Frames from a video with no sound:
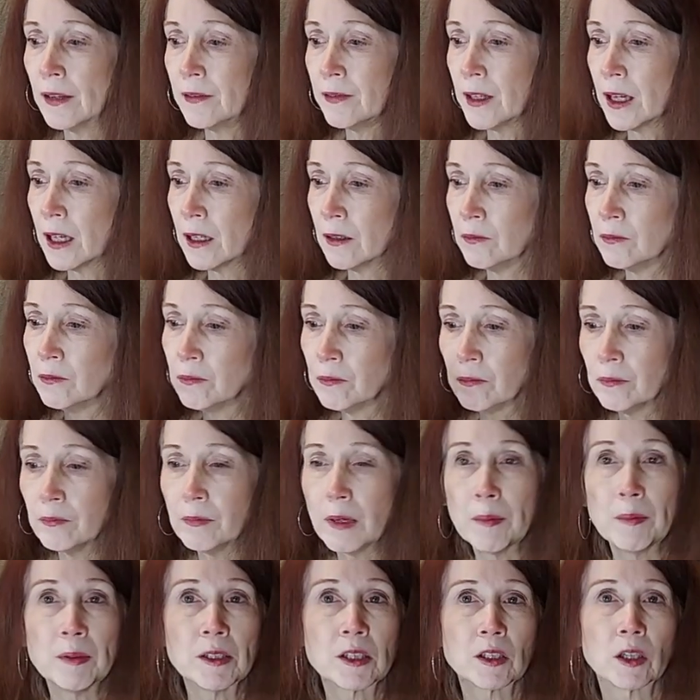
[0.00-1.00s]
and then
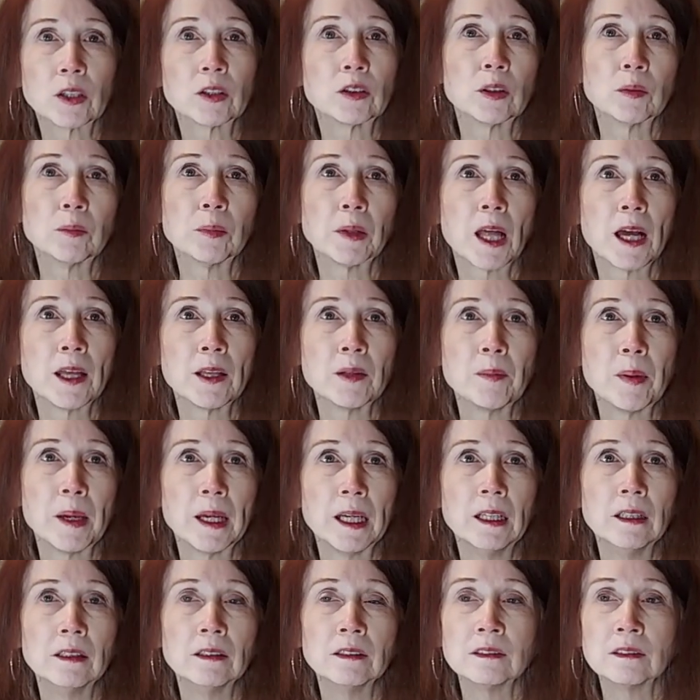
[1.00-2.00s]
maybe start to apply the
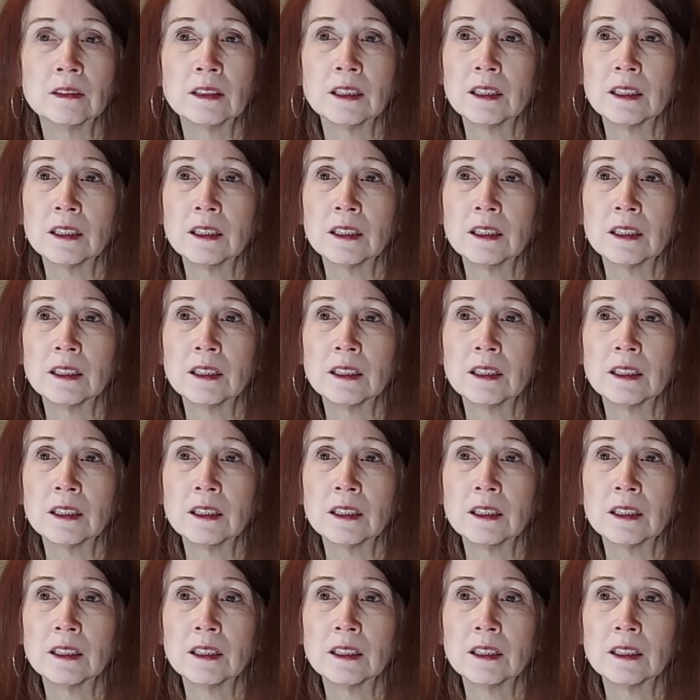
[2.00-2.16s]
paint.